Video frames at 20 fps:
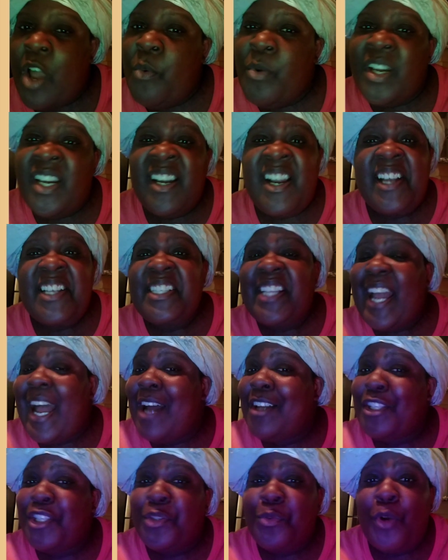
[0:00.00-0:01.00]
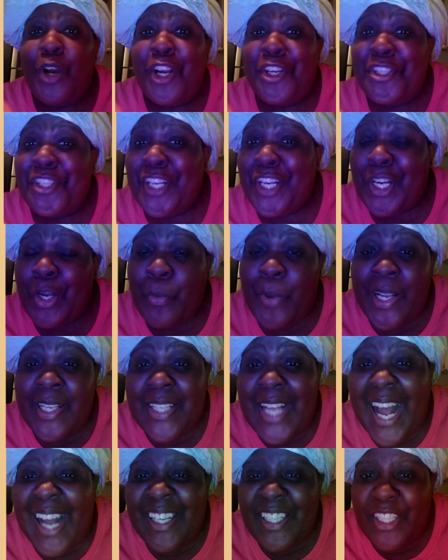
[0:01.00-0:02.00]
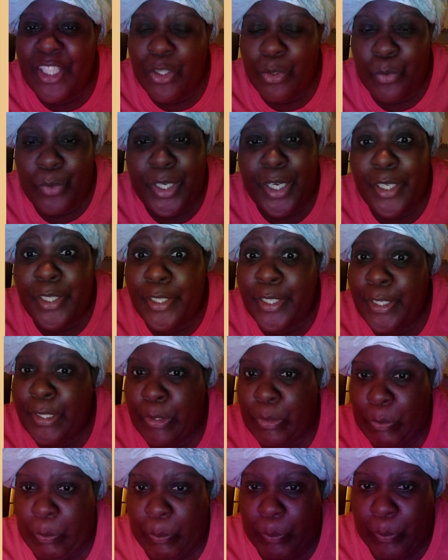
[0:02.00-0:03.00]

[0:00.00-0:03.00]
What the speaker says: well, the next day I just wash it anyway, so I deal with it. No.